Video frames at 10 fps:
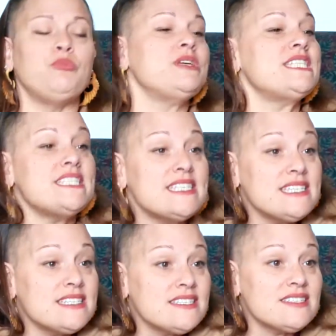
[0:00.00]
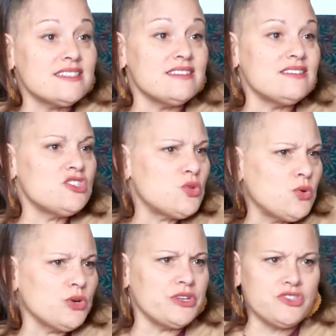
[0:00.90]
business and
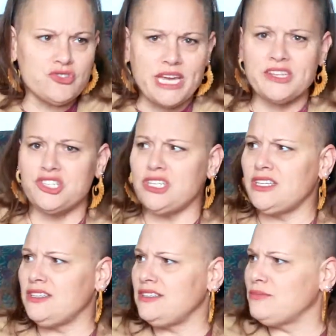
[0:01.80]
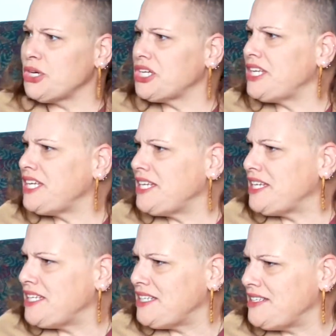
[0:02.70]
store and strategy and marketing
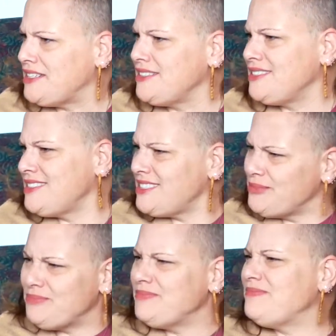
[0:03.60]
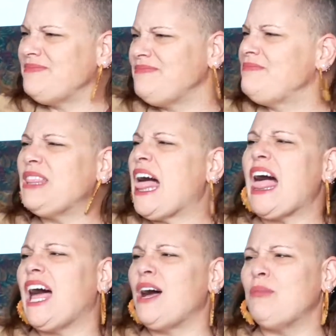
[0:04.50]
and
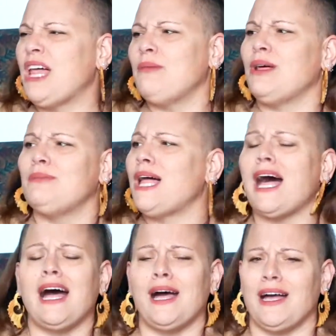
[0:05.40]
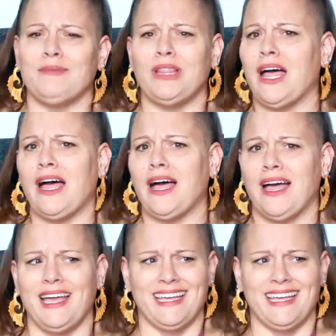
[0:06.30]
blah, blah, blah, blah, blah.